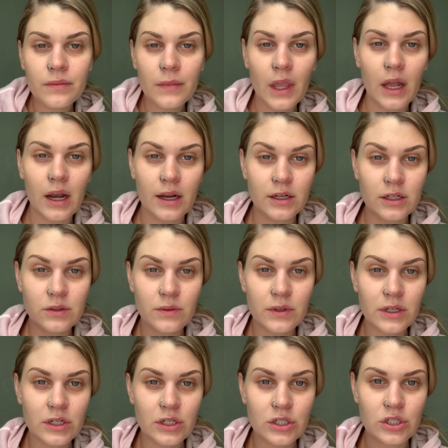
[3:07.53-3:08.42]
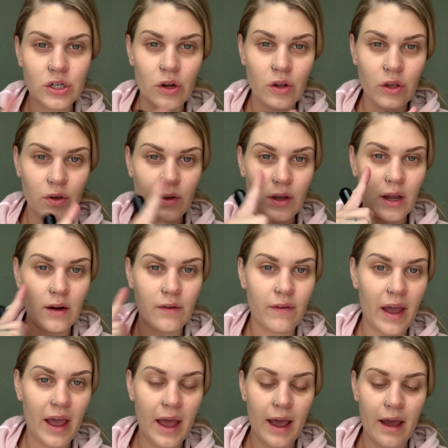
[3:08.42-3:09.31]
And I just wanted to show you kind of a
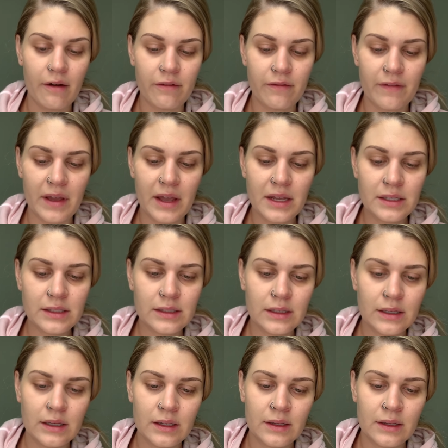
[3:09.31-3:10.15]
half face.